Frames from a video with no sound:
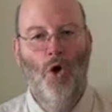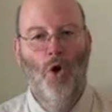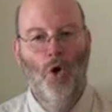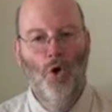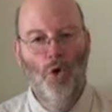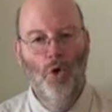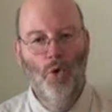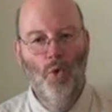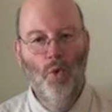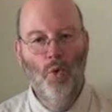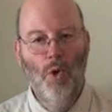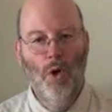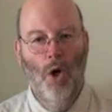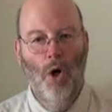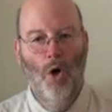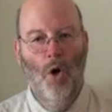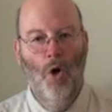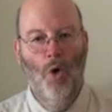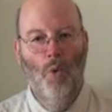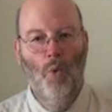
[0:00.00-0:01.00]
who
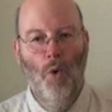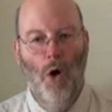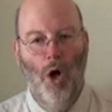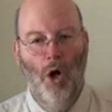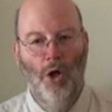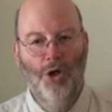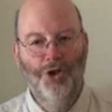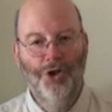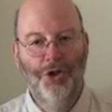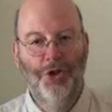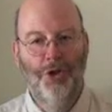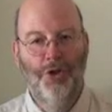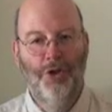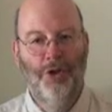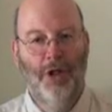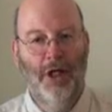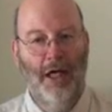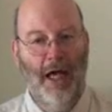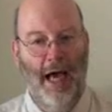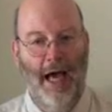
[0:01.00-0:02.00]
or what
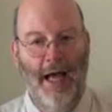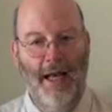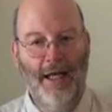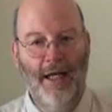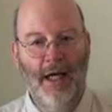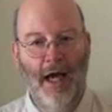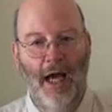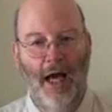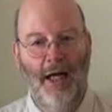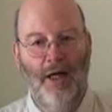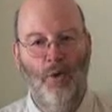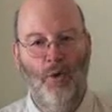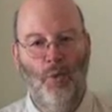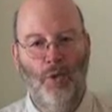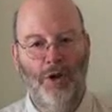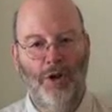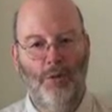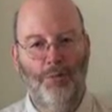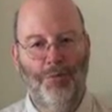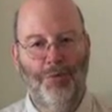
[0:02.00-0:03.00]
can and
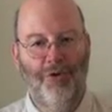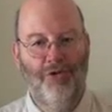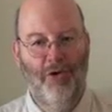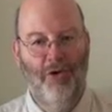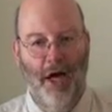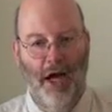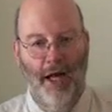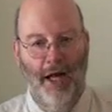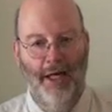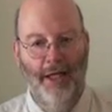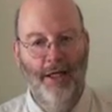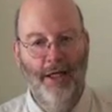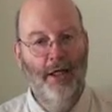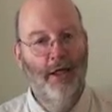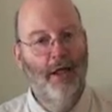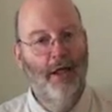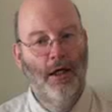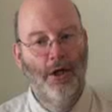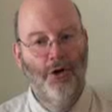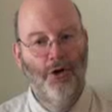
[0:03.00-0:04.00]
will provide
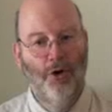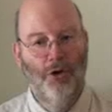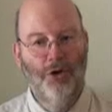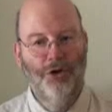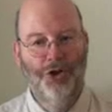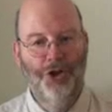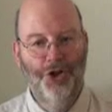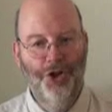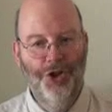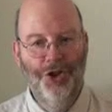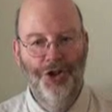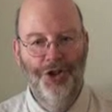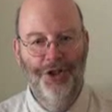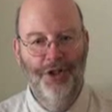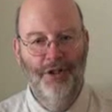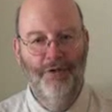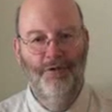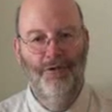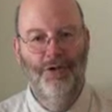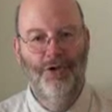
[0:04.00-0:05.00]
an
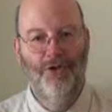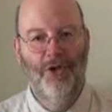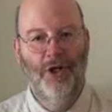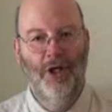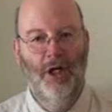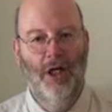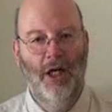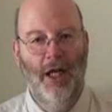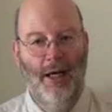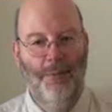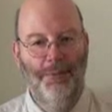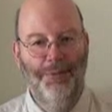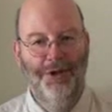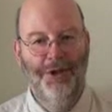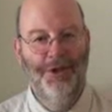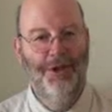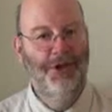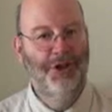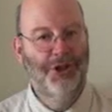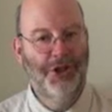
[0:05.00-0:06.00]
alternative to the
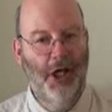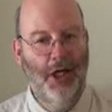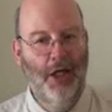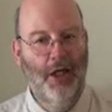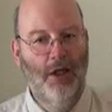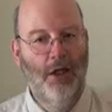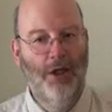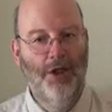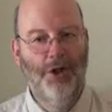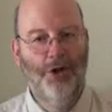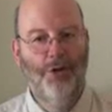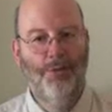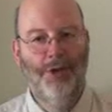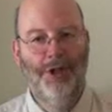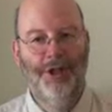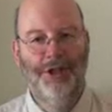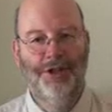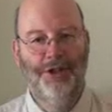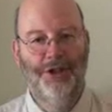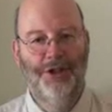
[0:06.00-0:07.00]
collapsing secular
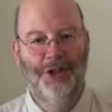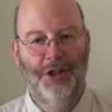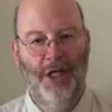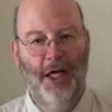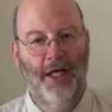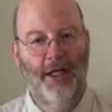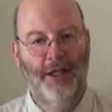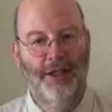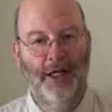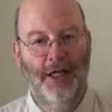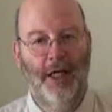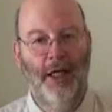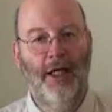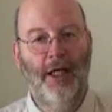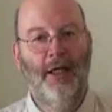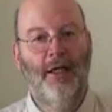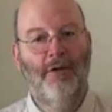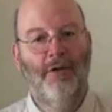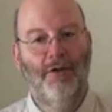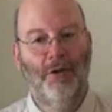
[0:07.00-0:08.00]
humanist society
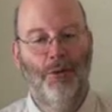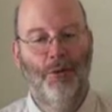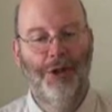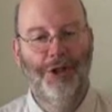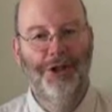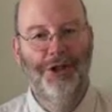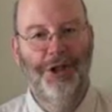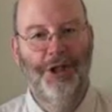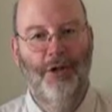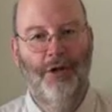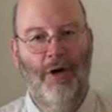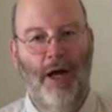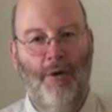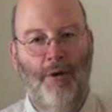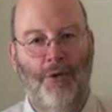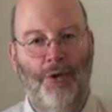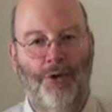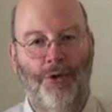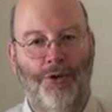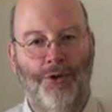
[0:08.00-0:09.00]
that we see
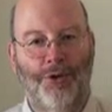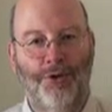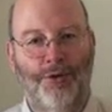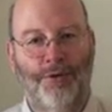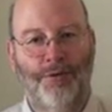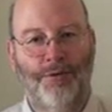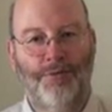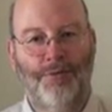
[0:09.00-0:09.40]
around us?